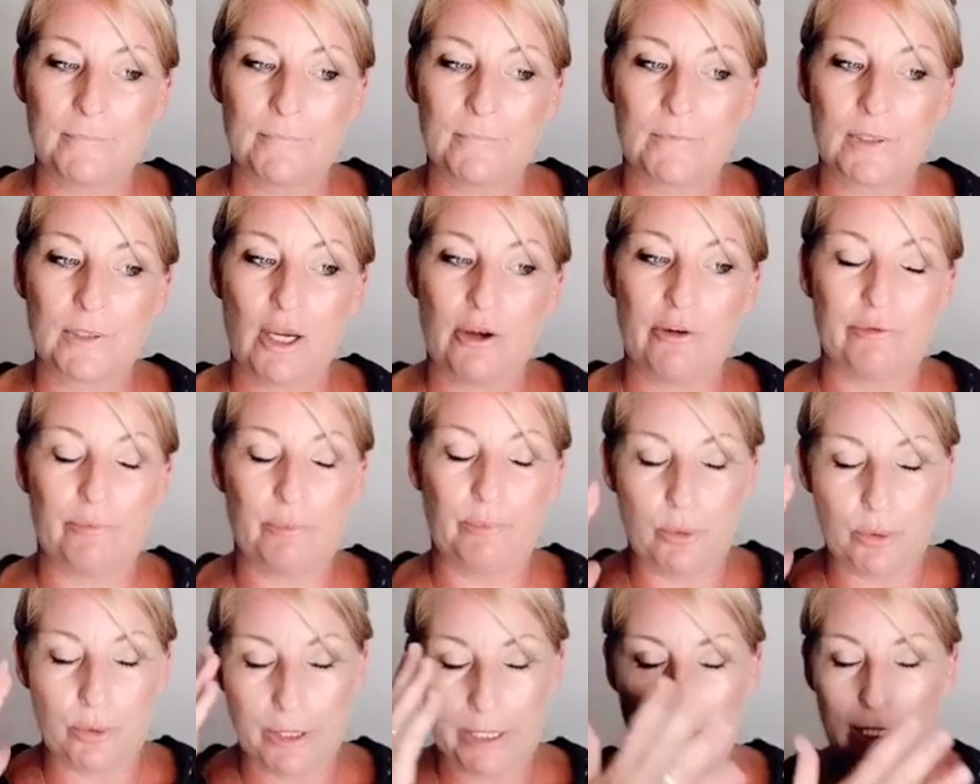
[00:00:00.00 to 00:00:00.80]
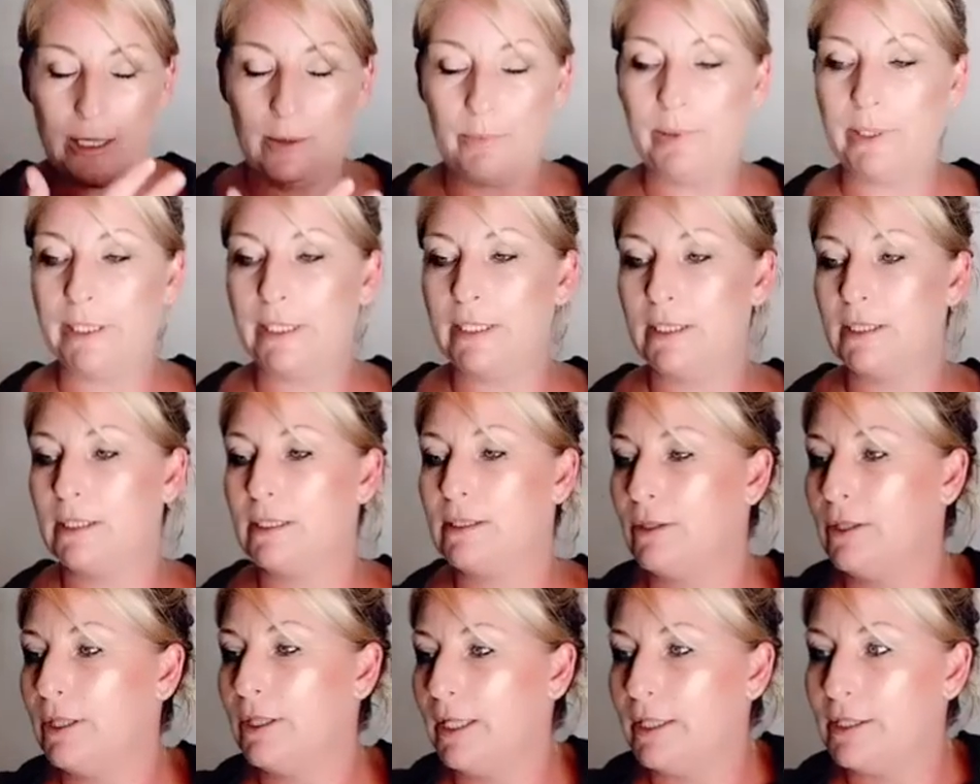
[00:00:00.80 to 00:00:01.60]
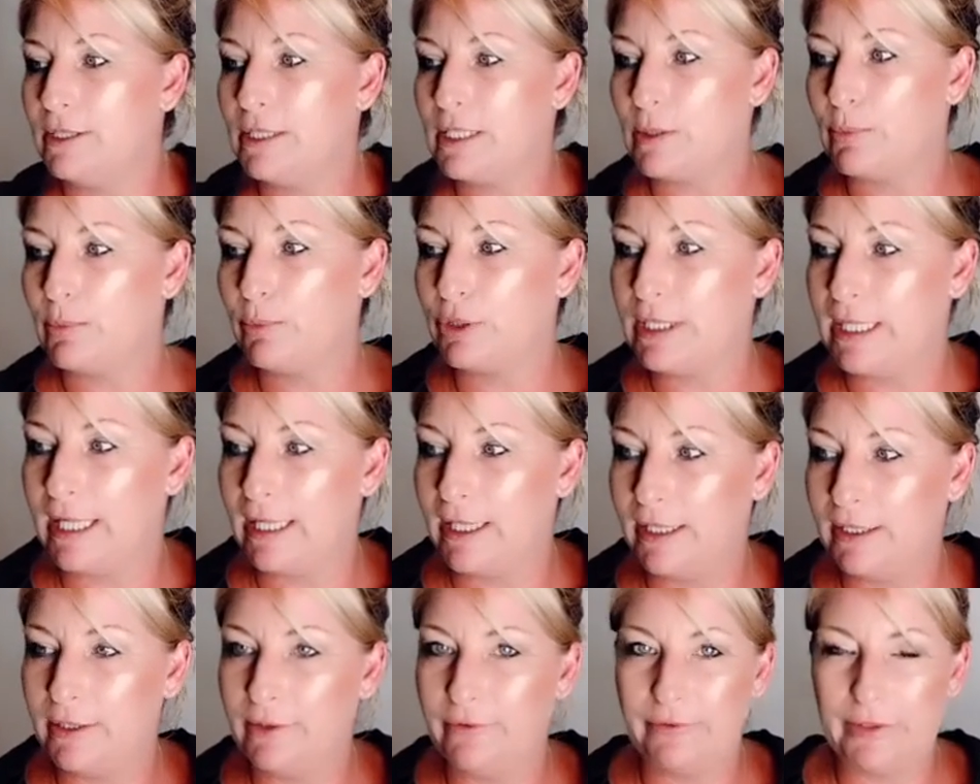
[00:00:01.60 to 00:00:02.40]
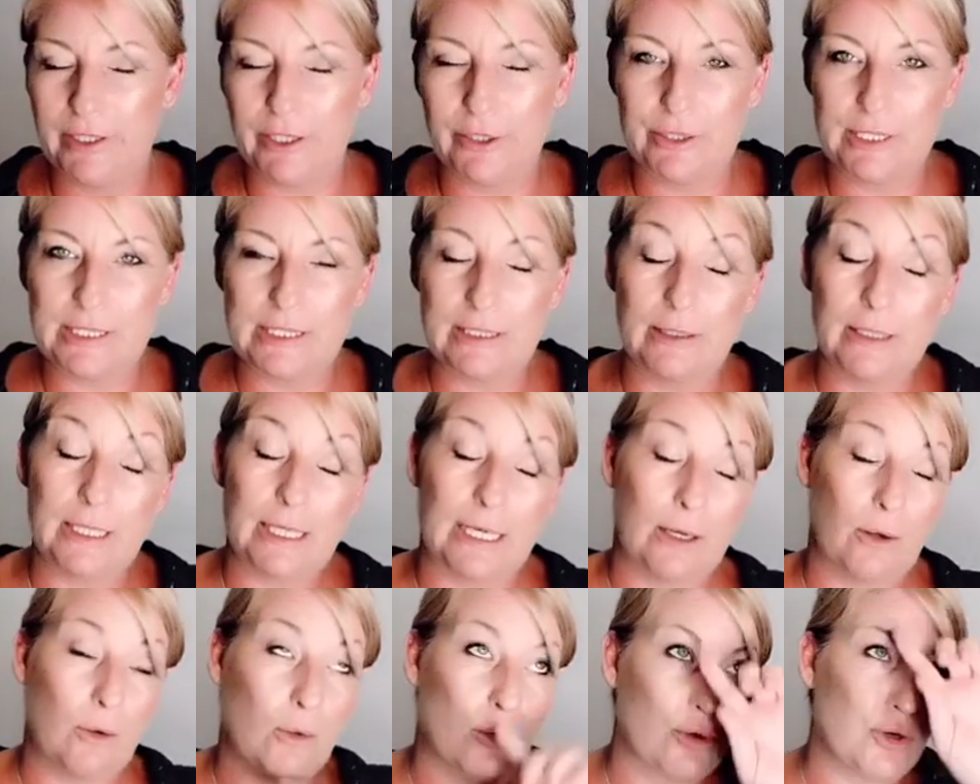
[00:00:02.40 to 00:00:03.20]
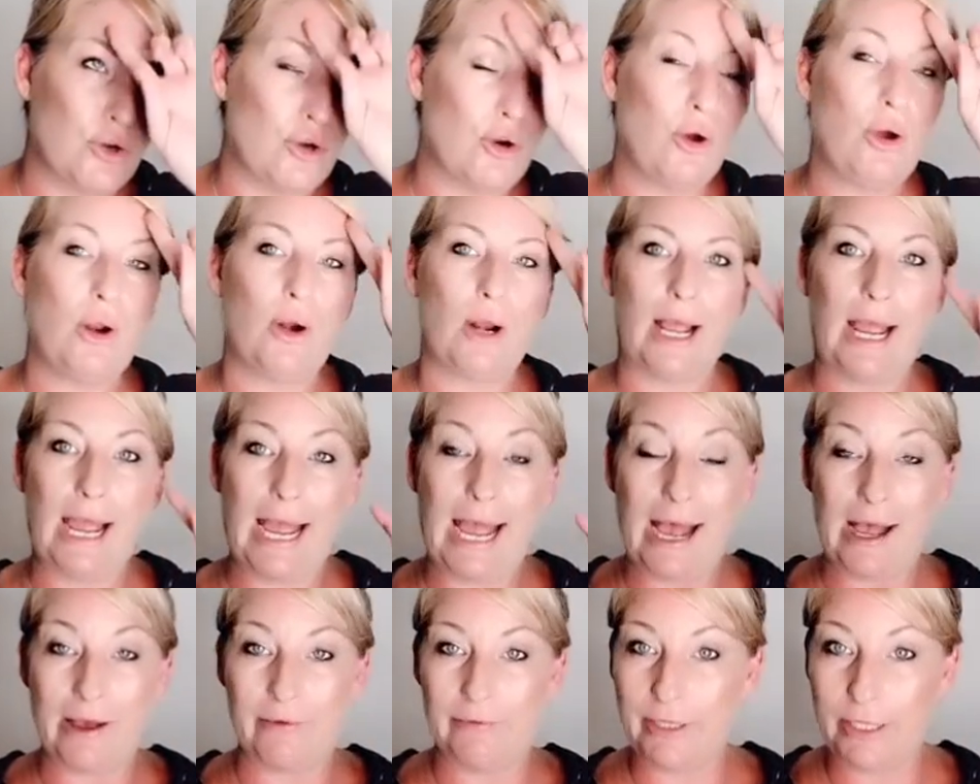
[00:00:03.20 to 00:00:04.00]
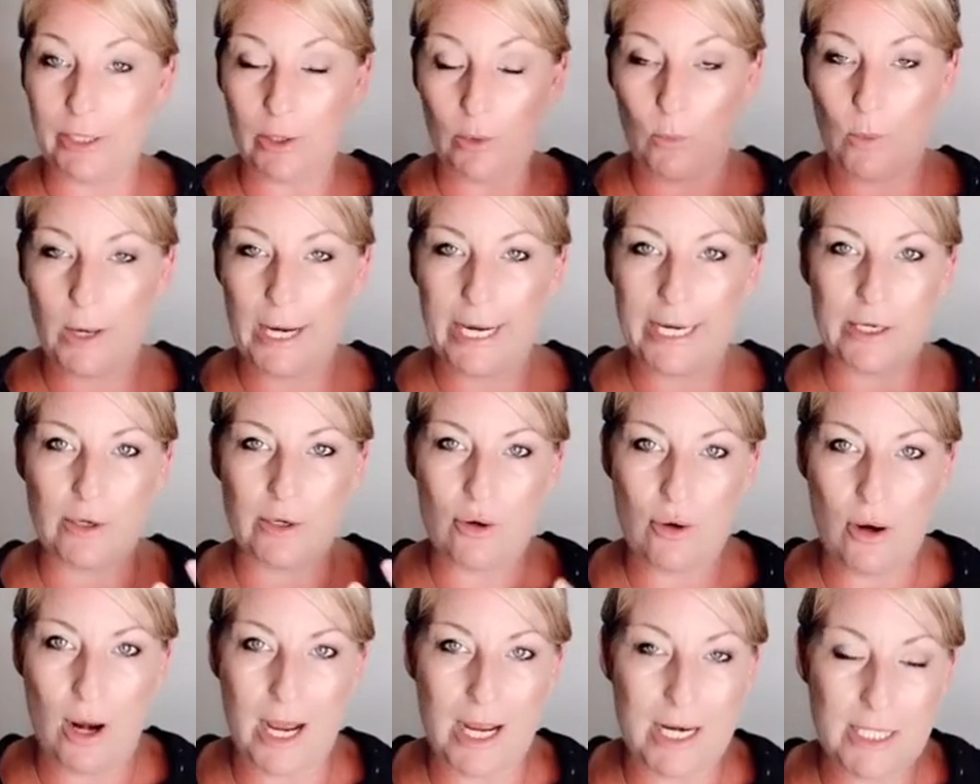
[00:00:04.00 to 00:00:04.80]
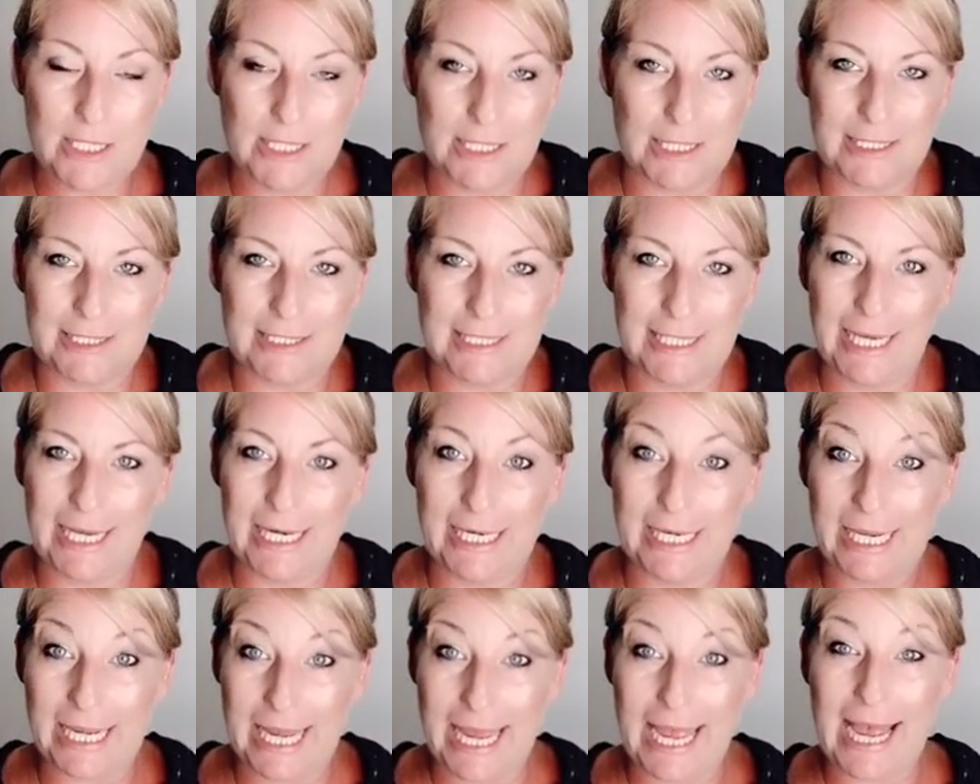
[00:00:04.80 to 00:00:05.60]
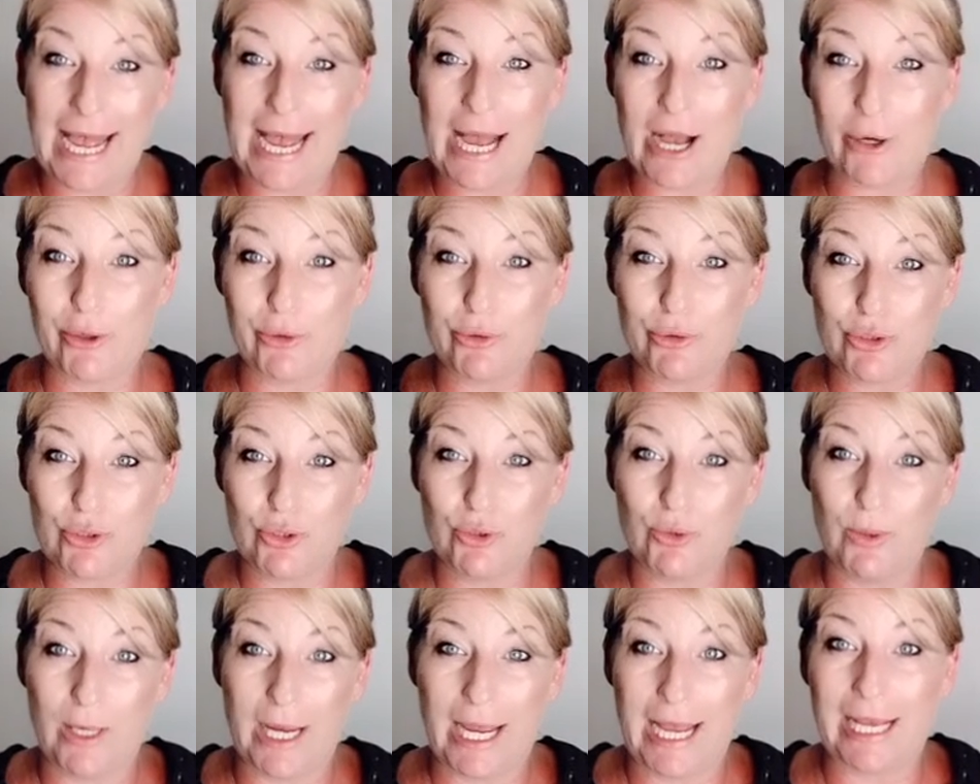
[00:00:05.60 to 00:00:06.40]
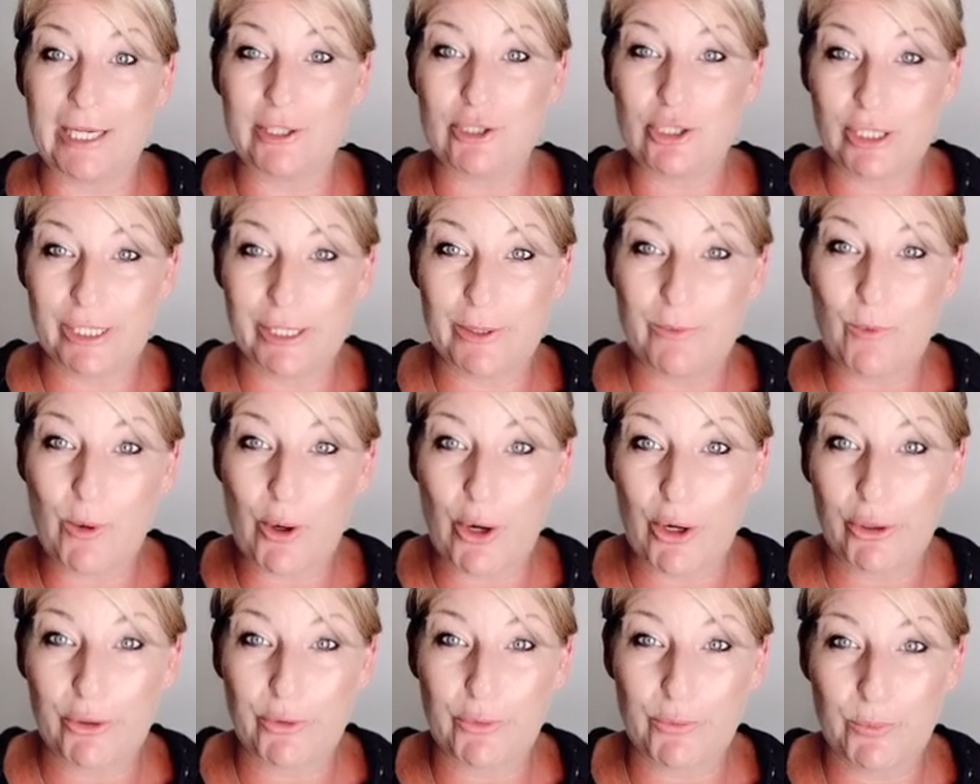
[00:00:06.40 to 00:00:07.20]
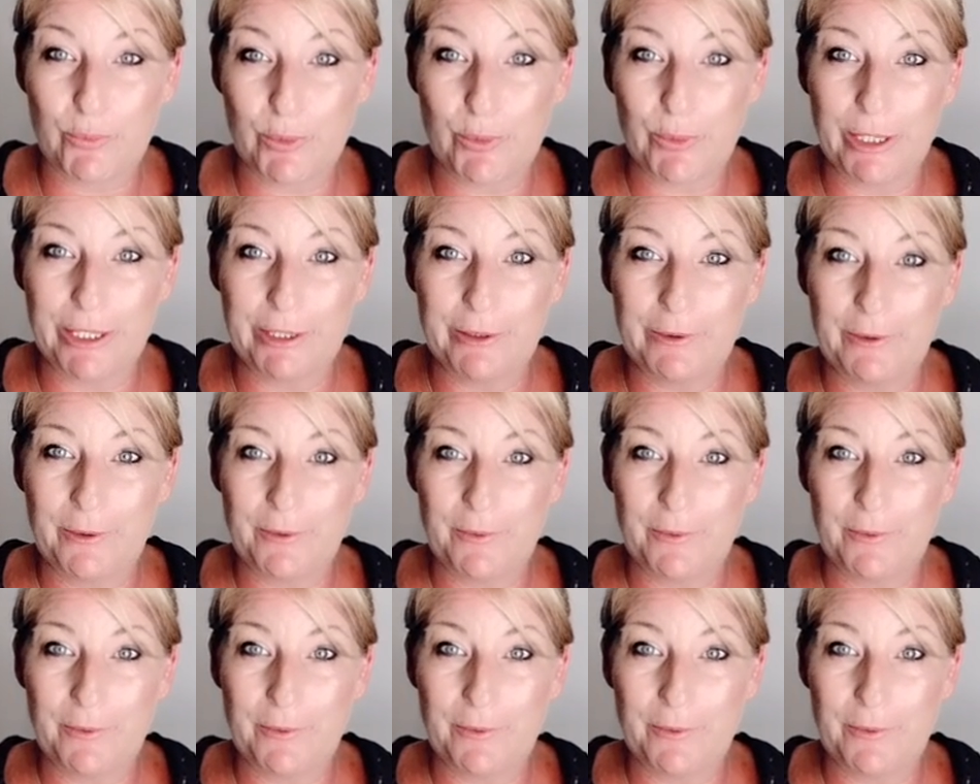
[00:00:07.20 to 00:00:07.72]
of putting our blinkers on and just pretending the fear isn't there, or not having a way, not understanding how to actually work through it.